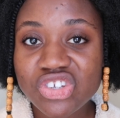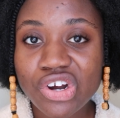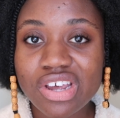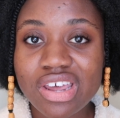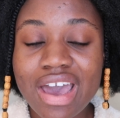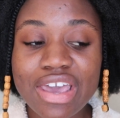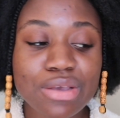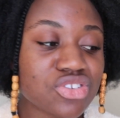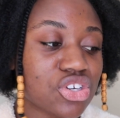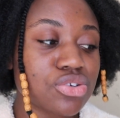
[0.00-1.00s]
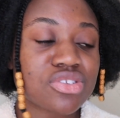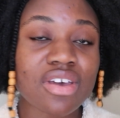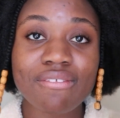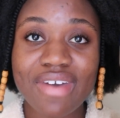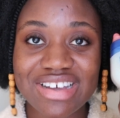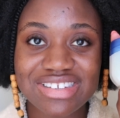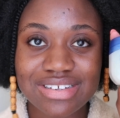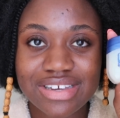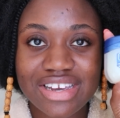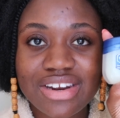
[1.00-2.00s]
started, I used to use
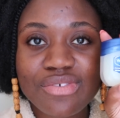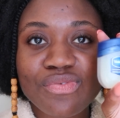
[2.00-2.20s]
Vaseline